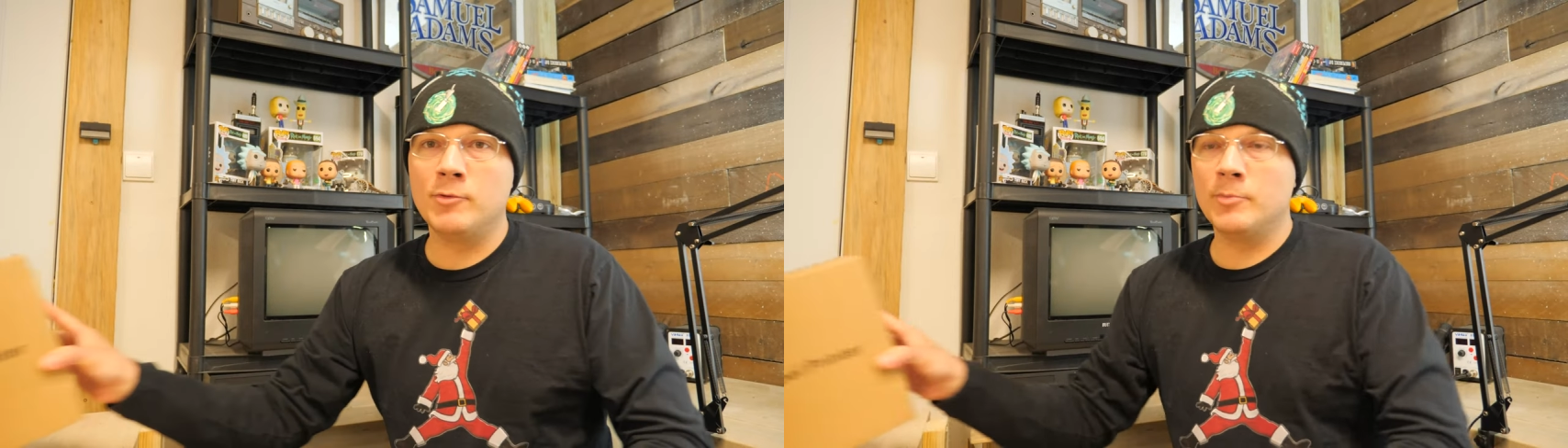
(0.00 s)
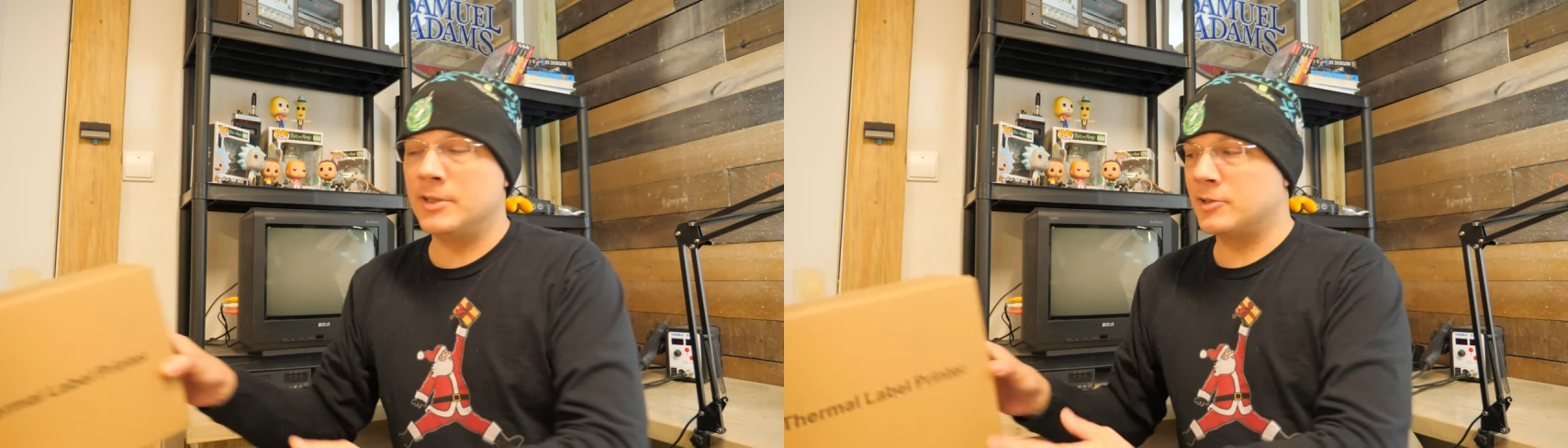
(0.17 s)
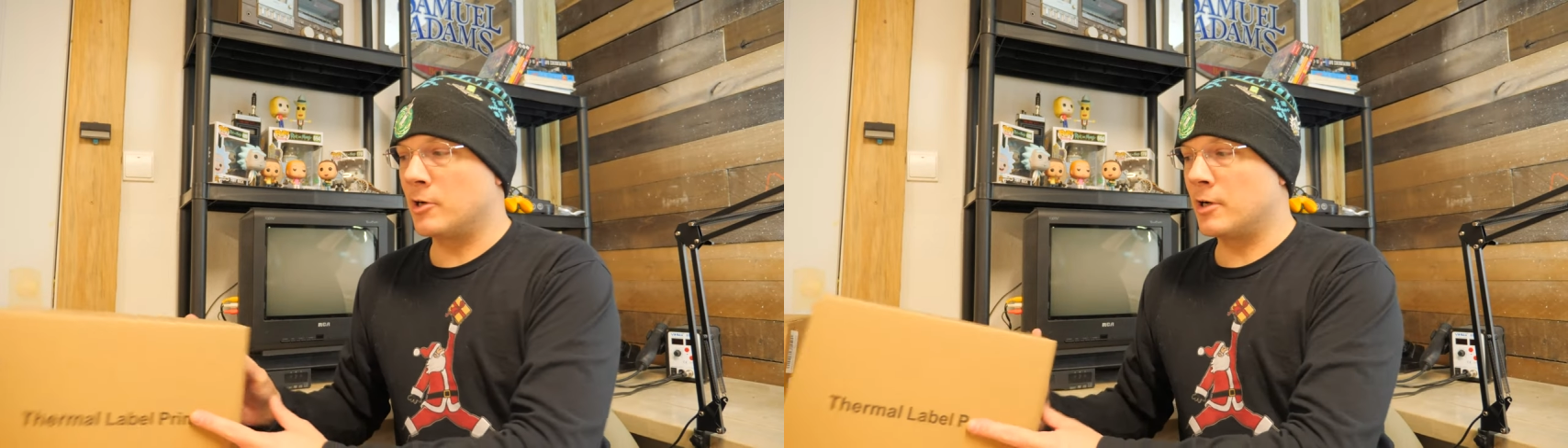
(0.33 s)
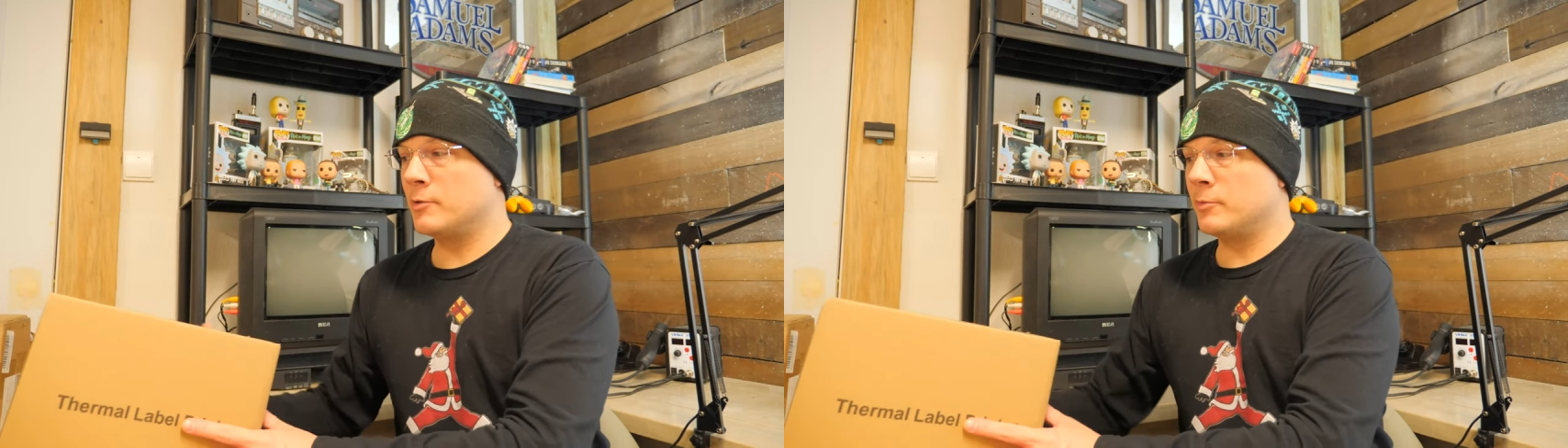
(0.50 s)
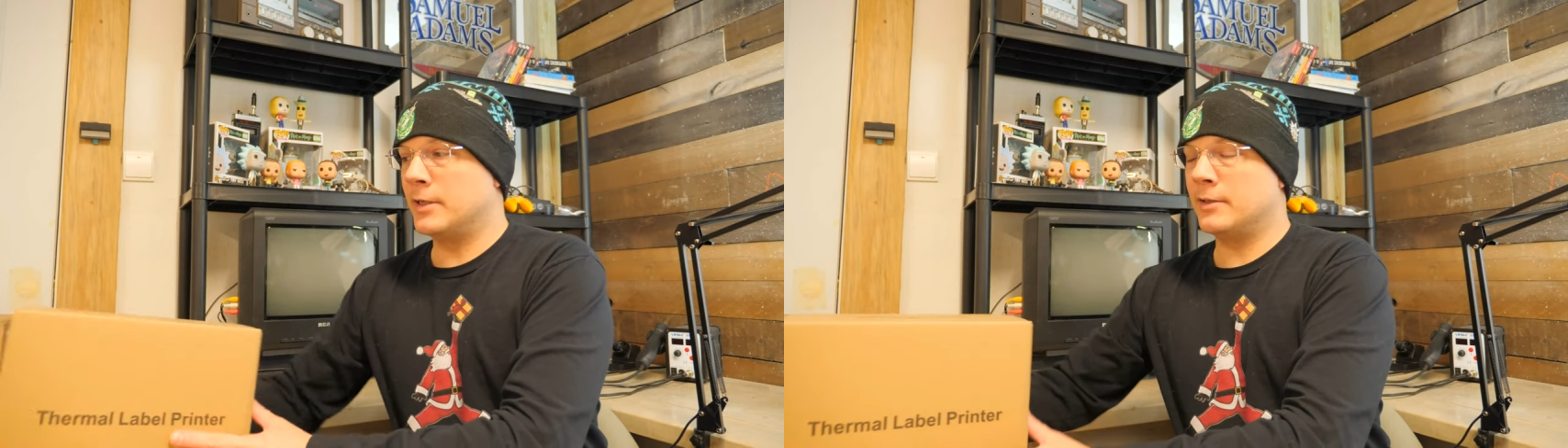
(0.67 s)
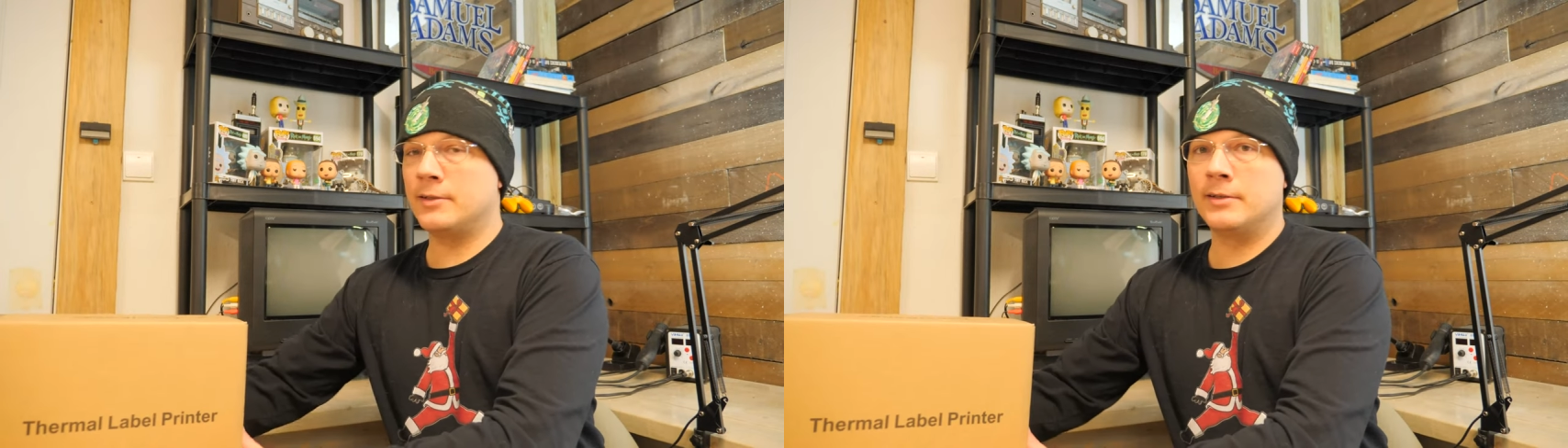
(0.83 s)
We'll be starting
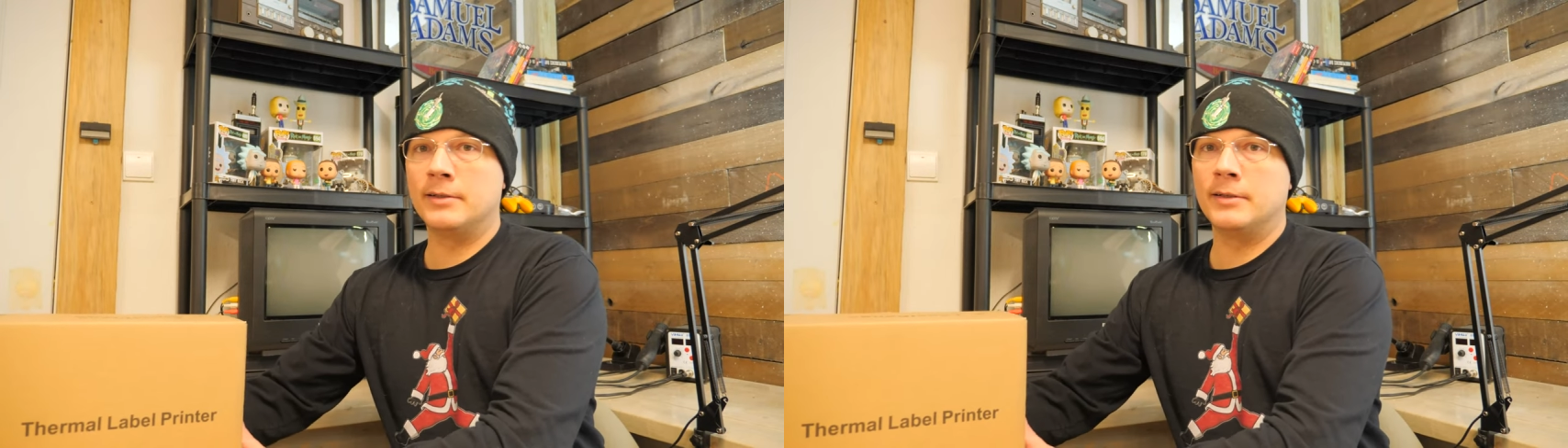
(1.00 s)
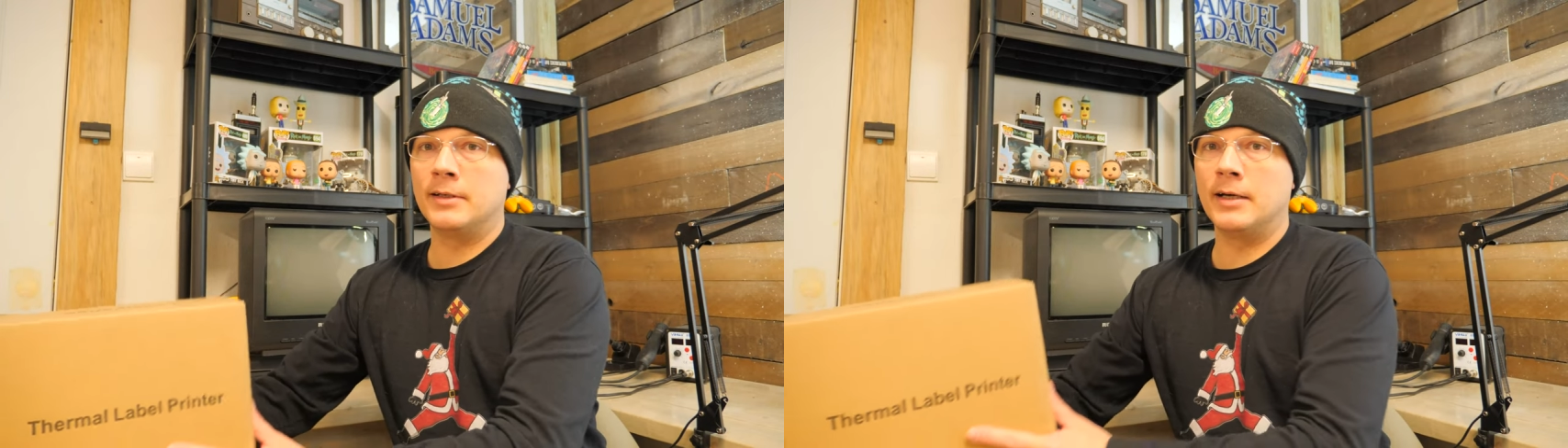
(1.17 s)
with